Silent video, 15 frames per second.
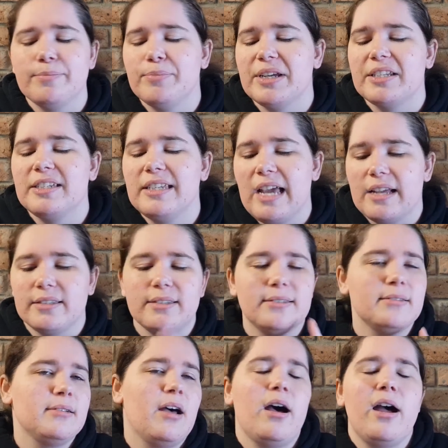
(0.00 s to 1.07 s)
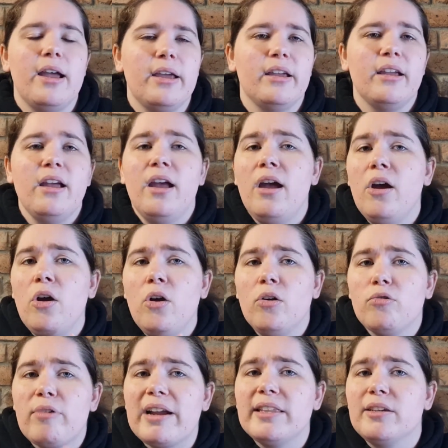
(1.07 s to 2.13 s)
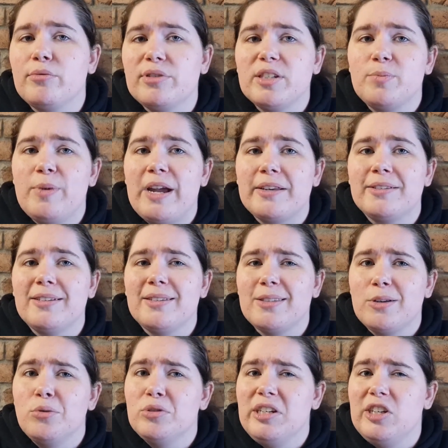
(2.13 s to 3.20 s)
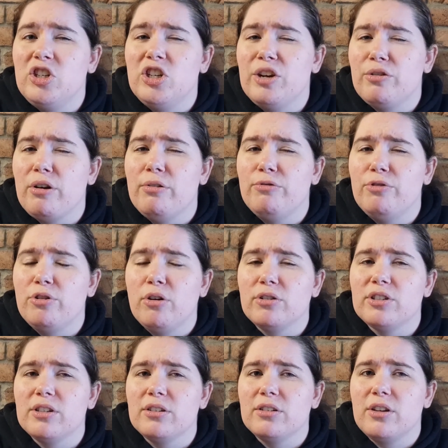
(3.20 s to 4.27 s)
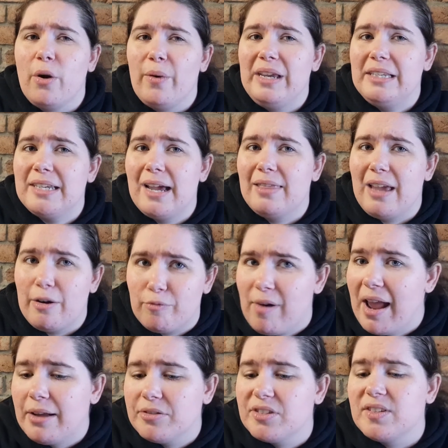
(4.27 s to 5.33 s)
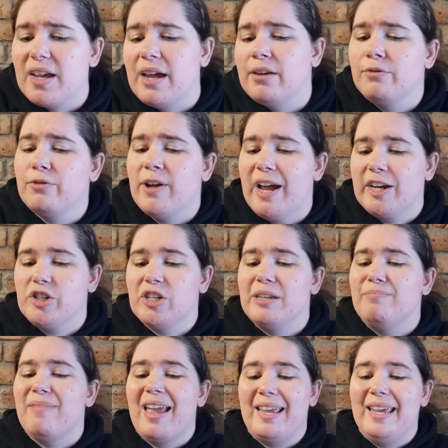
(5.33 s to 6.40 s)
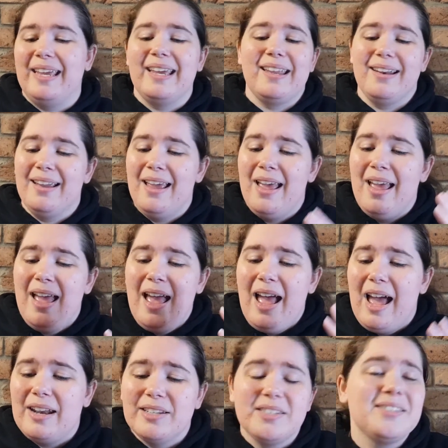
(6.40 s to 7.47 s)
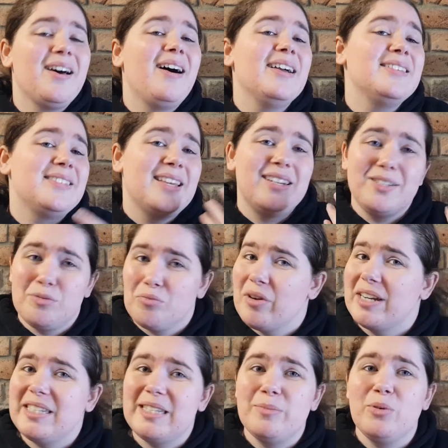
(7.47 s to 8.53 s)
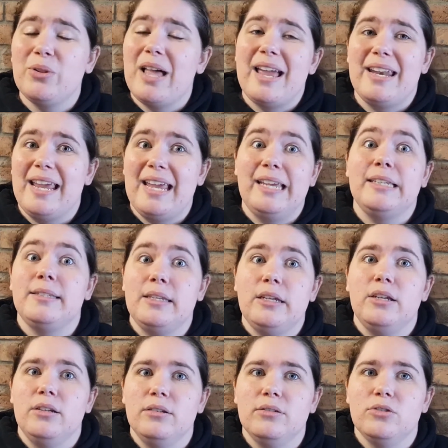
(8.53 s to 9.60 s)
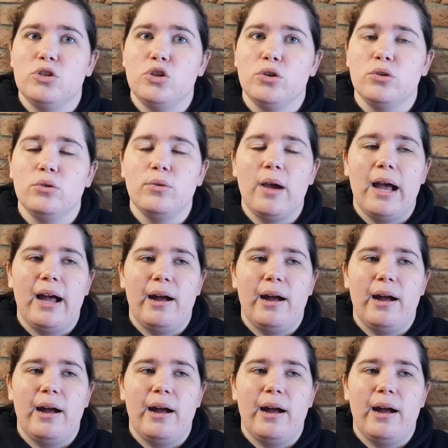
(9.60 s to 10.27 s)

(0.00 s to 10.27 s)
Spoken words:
But yes, I greatly respect Sol de Janeiro for not going down that route and for actually making it at a size that is reasonable and easy to